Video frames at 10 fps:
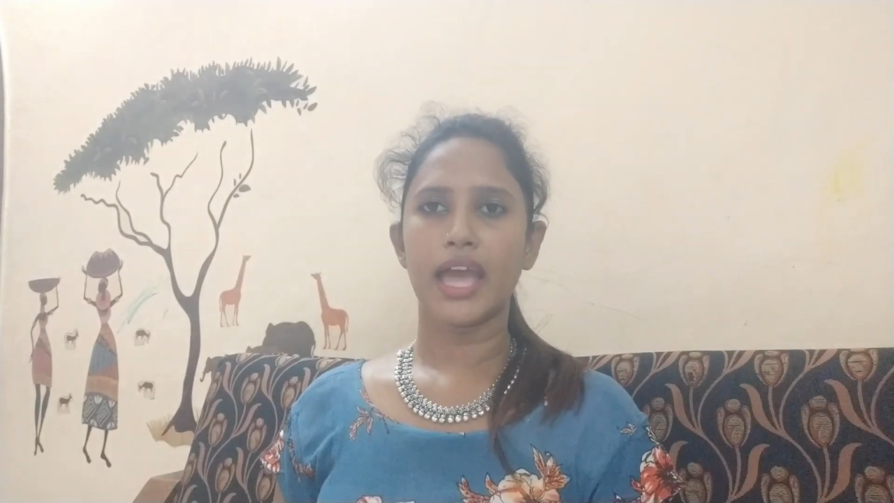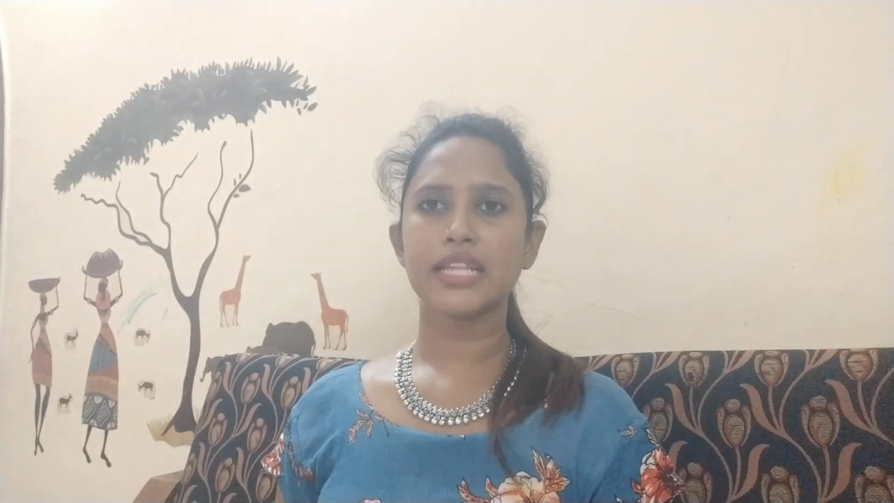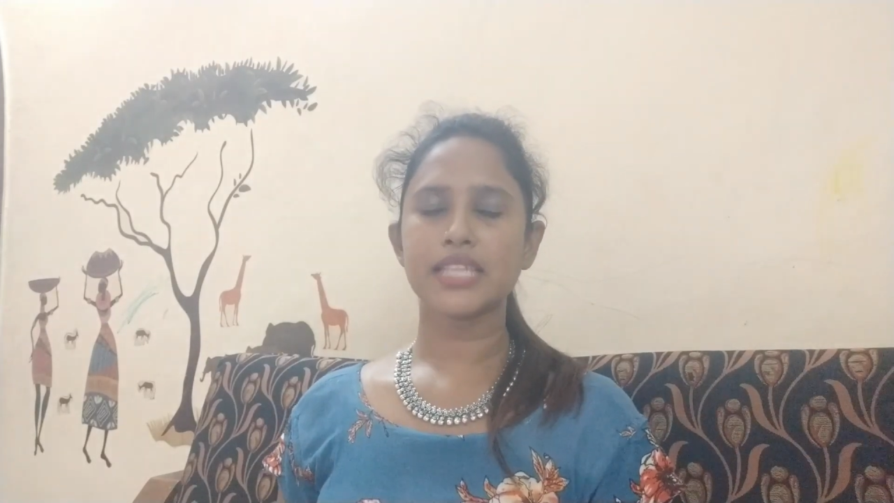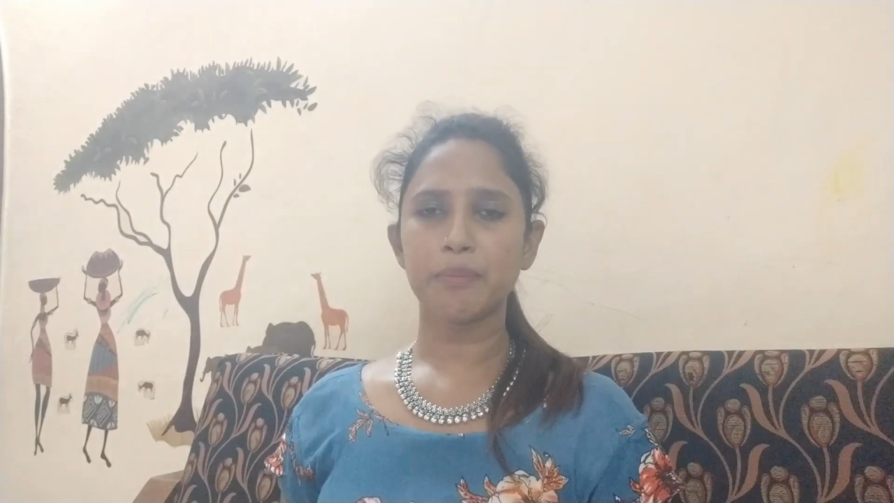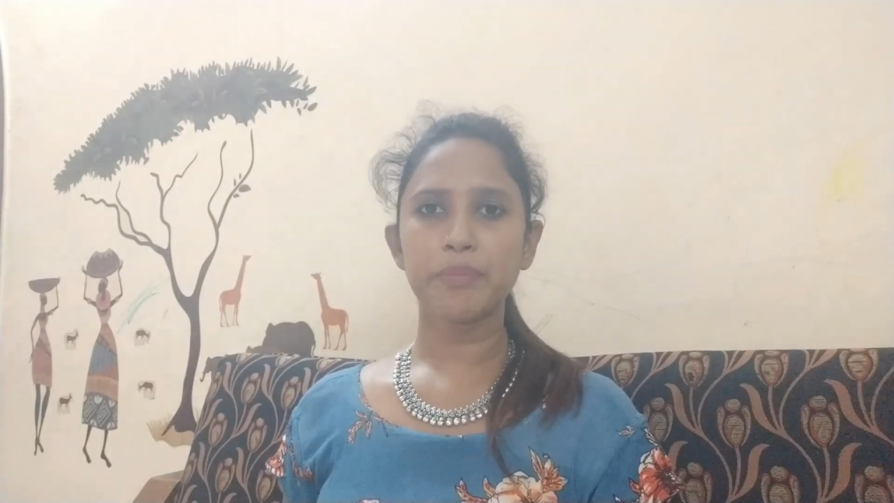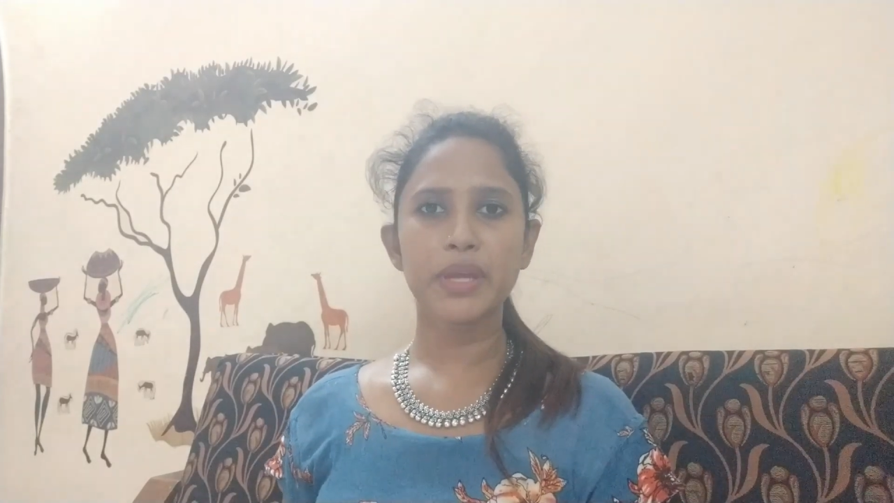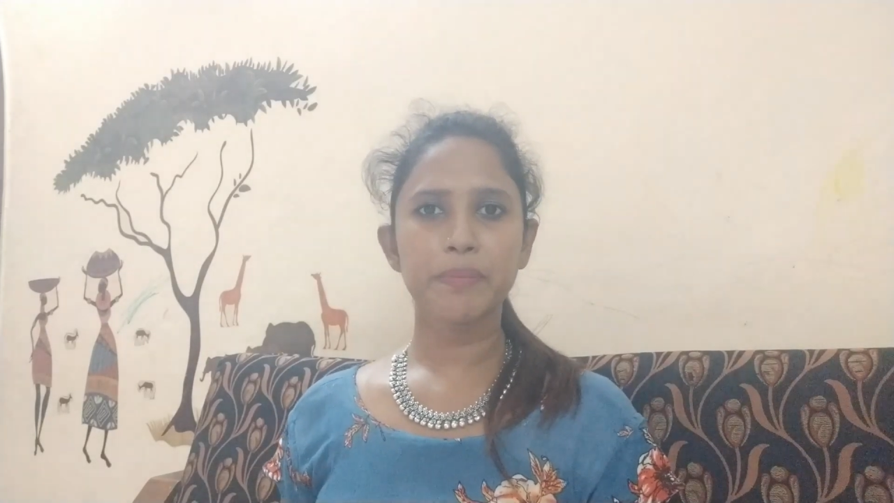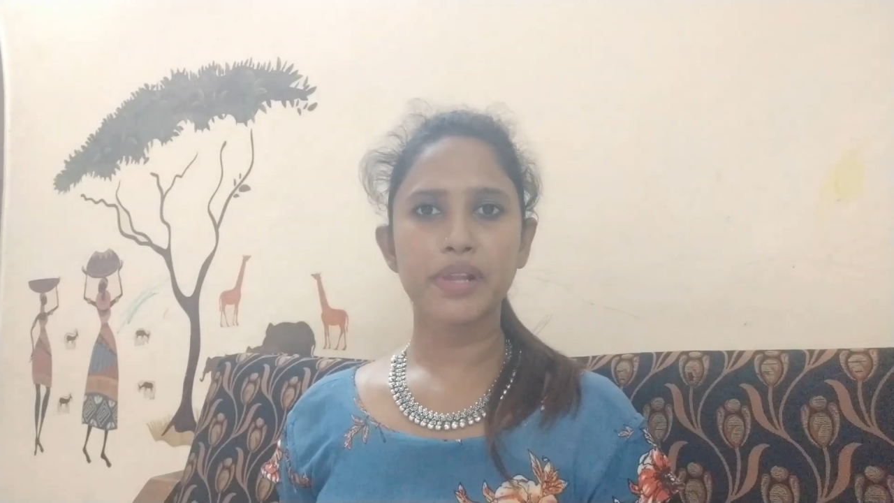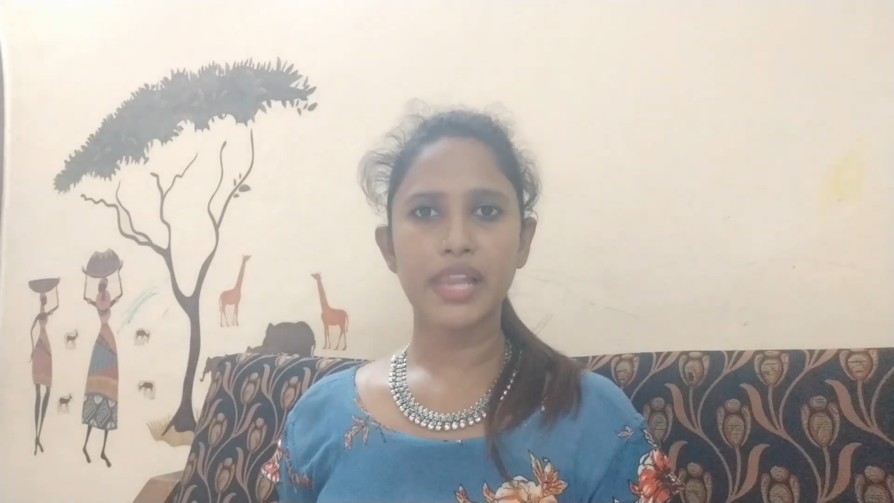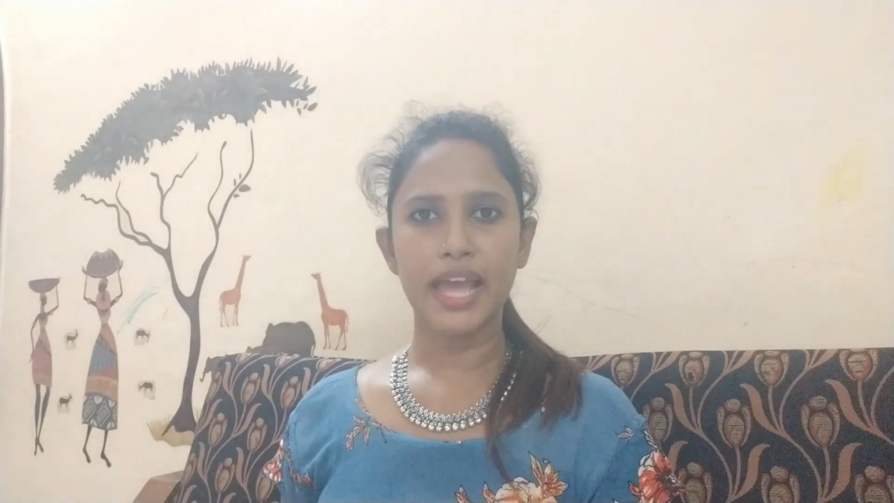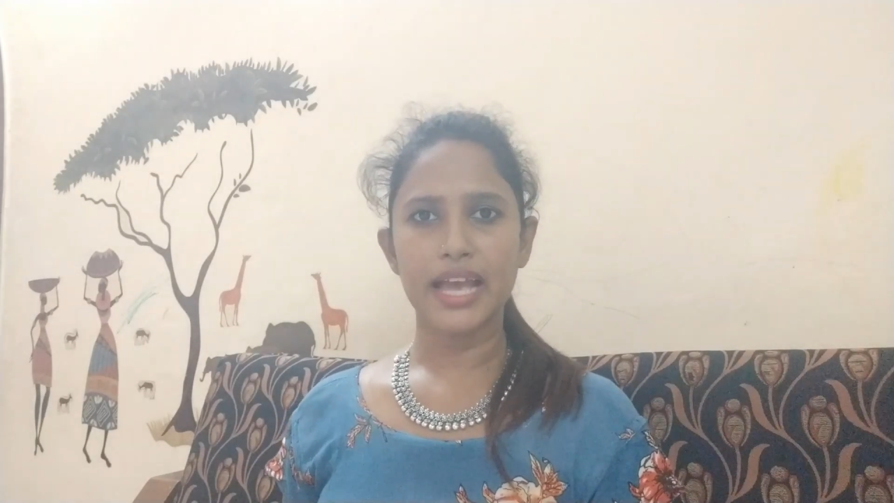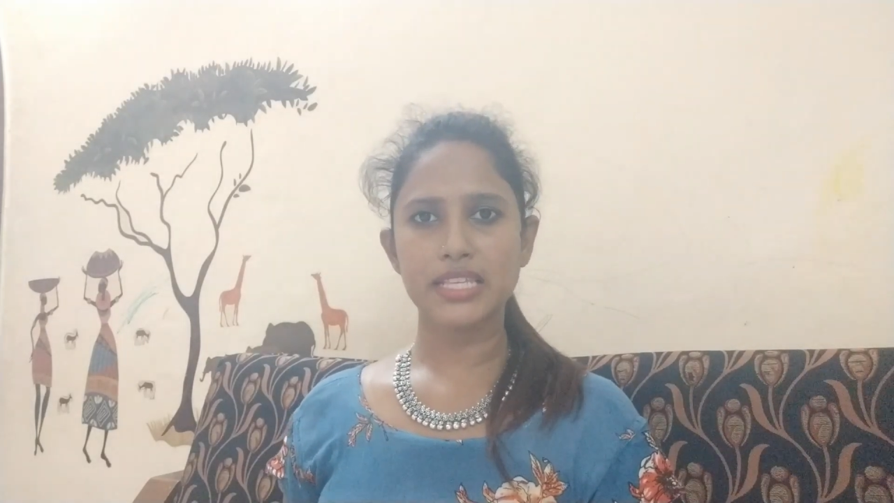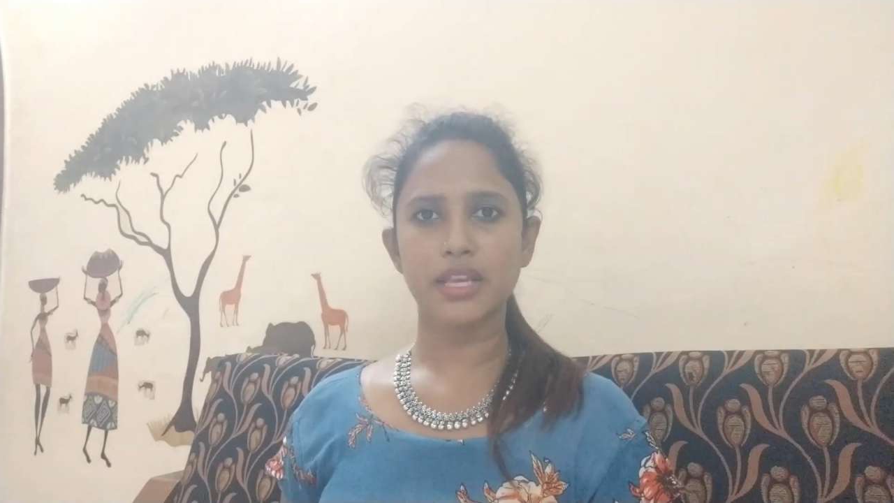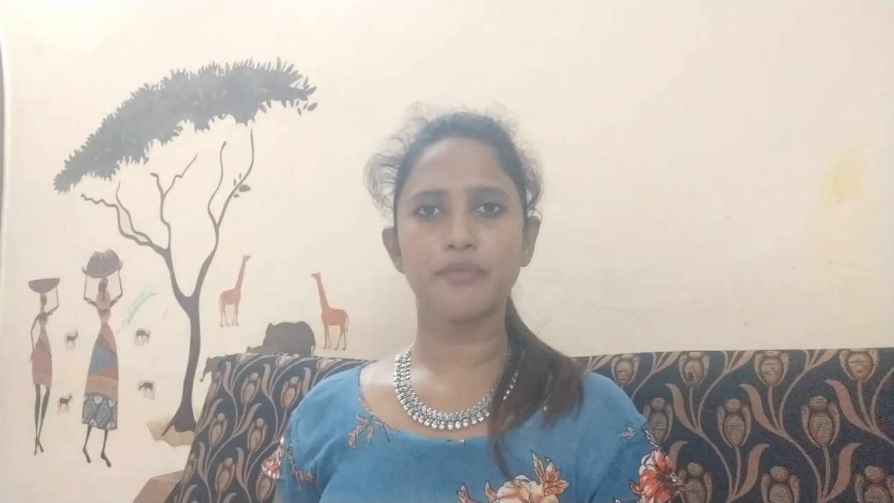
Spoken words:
And some people has